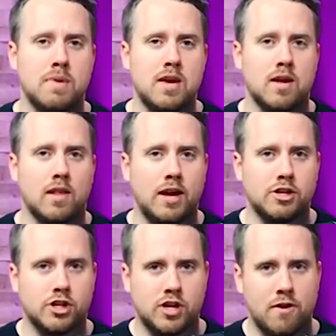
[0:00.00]
me,
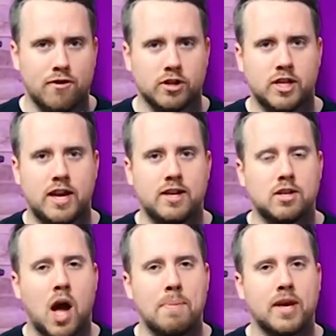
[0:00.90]
Elijah Schaffer. Today's
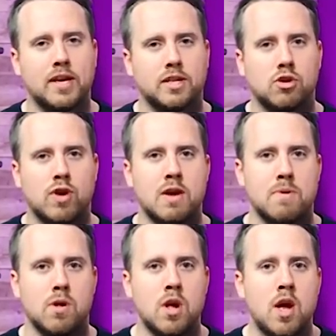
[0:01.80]
topic is
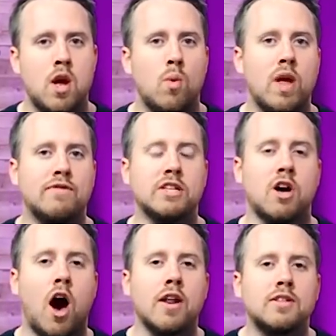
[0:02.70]
incredible. We have
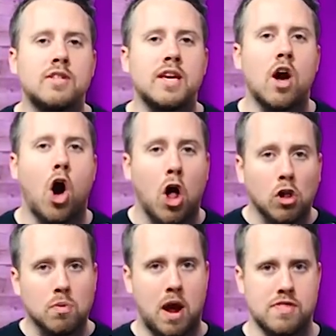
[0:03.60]
dishonesty
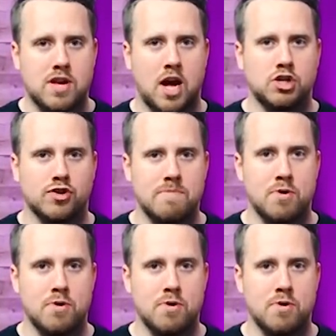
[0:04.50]
all around the country,